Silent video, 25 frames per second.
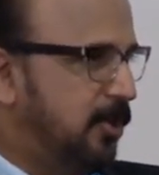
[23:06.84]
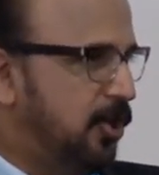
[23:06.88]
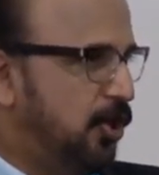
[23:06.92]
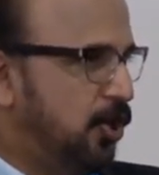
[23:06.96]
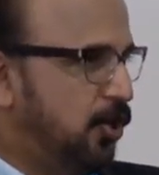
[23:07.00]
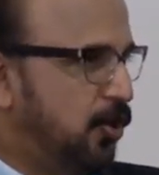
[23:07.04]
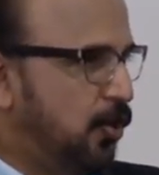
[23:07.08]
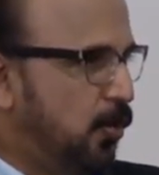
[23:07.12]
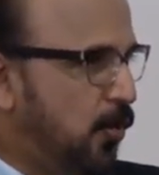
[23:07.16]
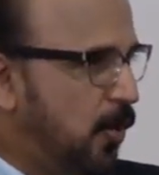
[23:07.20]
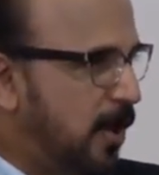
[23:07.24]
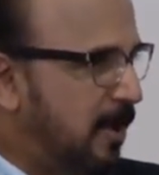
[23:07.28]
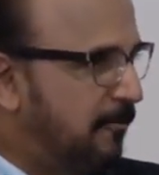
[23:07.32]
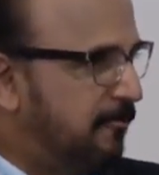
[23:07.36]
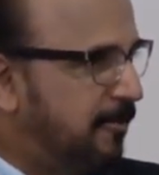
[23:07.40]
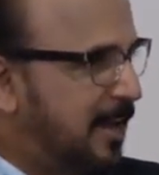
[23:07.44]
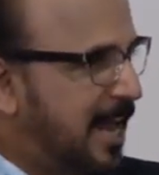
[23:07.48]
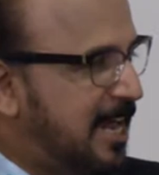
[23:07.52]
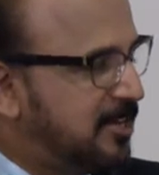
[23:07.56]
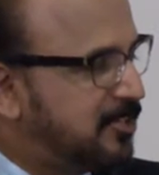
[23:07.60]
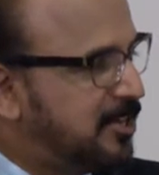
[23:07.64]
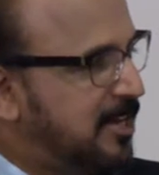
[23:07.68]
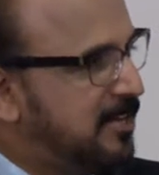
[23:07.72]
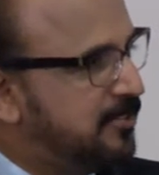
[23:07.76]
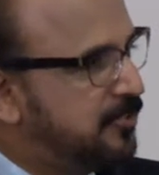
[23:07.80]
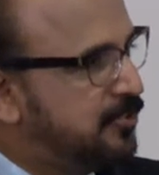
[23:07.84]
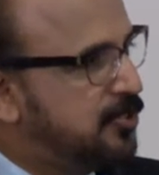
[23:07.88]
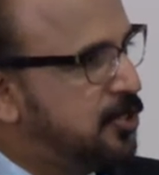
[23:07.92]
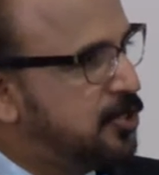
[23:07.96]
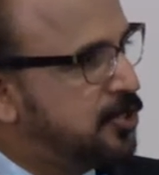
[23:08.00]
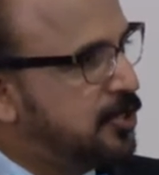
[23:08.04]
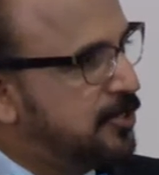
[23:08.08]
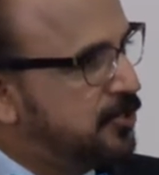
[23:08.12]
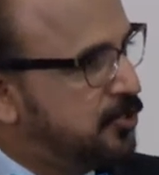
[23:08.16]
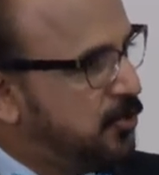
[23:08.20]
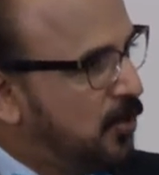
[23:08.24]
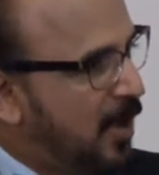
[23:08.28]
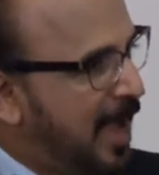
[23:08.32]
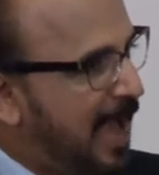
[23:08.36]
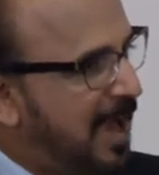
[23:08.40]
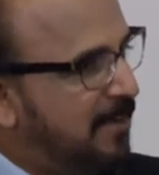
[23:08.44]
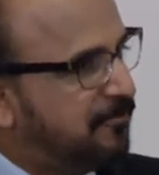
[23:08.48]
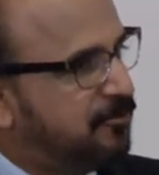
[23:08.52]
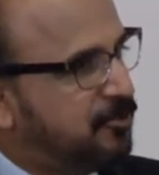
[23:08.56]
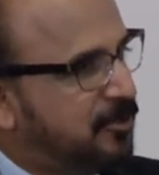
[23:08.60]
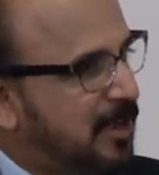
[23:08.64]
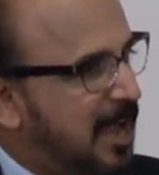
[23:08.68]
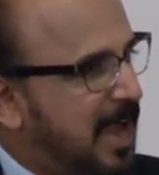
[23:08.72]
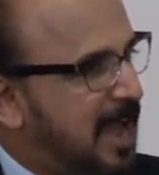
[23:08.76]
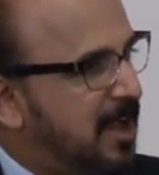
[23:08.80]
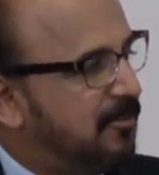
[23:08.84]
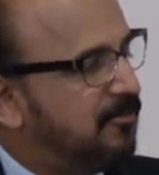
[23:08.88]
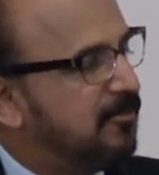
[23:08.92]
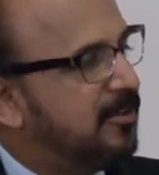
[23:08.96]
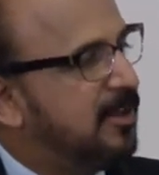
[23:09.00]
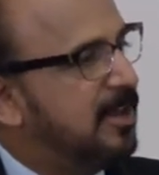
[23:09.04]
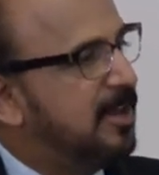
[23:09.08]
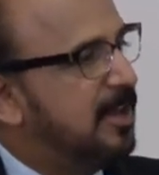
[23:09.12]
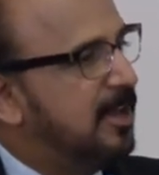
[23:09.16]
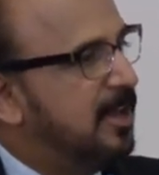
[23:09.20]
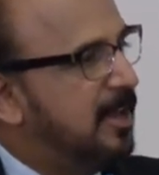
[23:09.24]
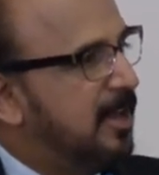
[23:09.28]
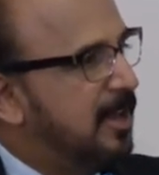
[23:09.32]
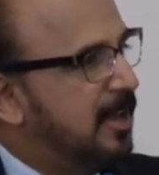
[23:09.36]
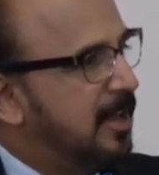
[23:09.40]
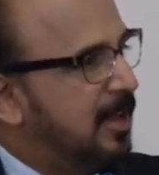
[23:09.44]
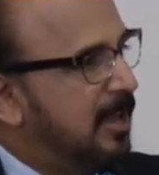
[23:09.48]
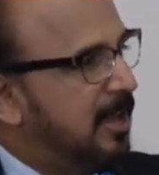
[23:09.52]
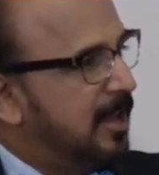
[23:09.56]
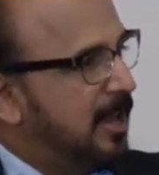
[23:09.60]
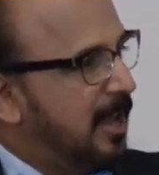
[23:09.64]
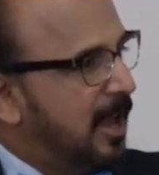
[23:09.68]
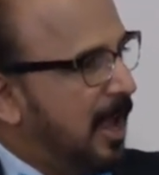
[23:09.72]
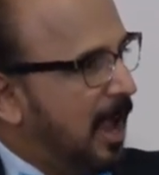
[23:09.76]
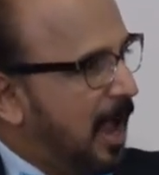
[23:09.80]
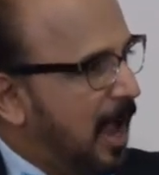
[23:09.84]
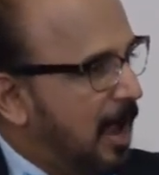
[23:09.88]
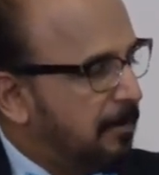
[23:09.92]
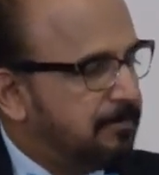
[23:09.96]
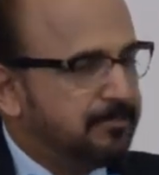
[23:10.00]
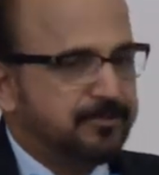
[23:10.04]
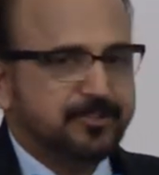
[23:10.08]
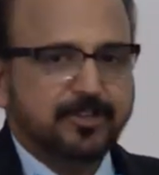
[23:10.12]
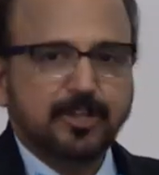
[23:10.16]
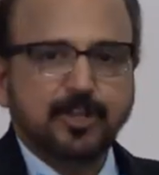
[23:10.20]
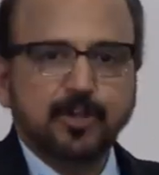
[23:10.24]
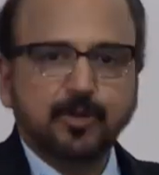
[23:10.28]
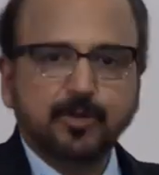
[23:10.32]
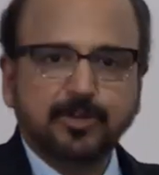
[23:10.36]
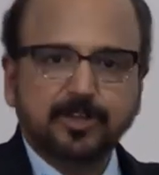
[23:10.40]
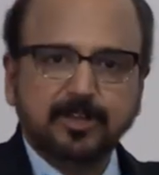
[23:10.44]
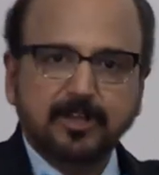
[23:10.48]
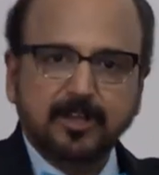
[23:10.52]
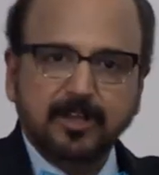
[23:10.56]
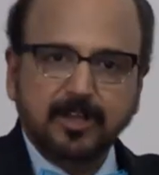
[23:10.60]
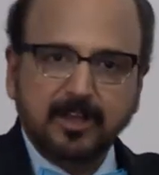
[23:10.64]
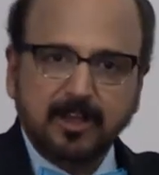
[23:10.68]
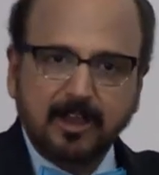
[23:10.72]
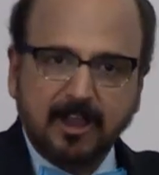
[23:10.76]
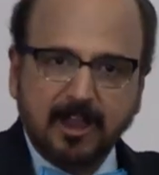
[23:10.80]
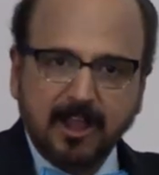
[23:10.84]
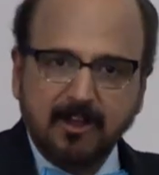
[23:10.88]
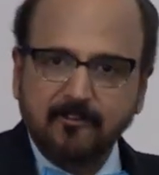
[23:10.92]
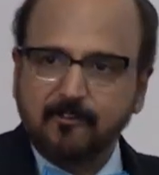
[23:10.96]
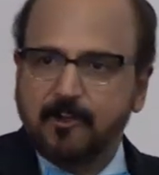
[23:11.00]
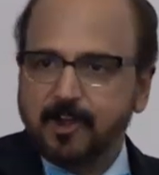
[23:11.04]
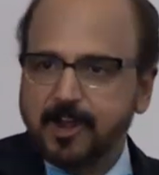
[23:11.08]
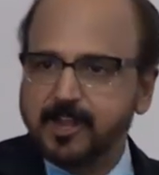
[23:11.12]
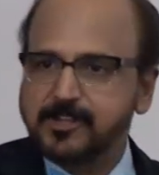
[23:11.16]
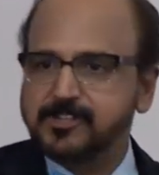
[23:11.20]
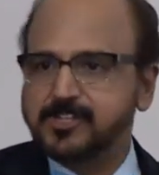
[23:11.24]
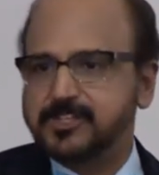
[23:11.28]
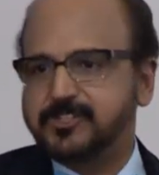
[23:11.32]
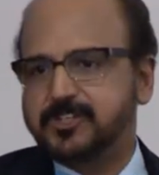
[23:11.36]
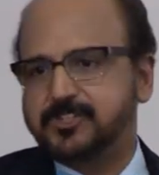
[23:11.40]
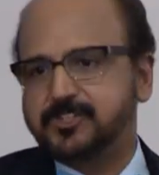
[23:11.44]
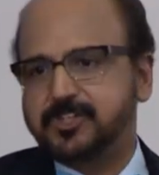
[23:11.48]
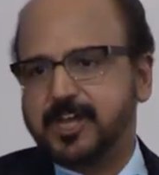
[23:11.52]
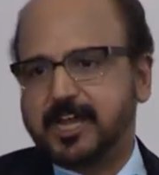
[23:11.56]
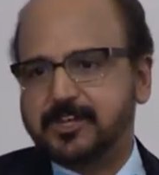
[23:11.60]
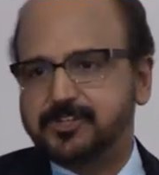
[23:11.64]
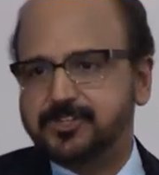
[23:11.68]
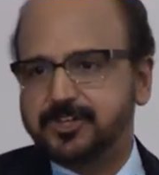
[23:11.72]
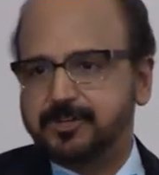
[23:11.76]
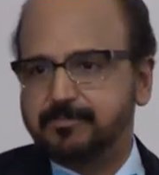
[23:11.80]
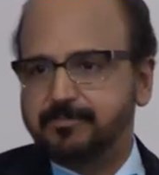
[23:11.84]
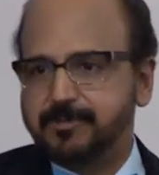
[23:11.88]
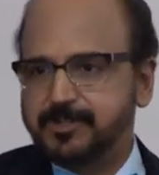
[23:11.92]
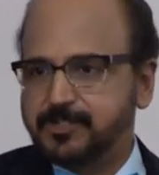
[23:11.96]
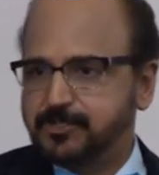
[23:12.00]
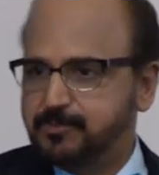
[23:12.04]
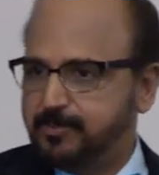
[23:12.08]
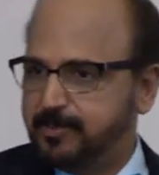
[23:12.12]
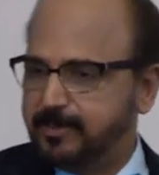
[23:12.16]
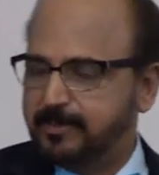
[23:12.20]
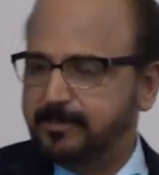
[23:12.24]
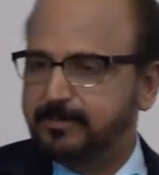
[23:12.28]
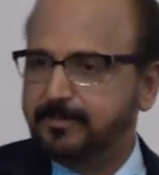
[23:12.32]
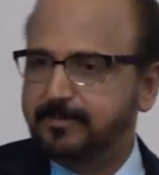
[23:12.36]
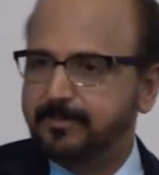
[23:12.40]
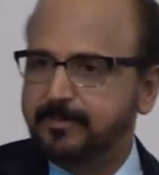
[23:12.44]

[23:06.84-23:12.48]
You are a financial institution, you have to have absolute governance as a structured principle.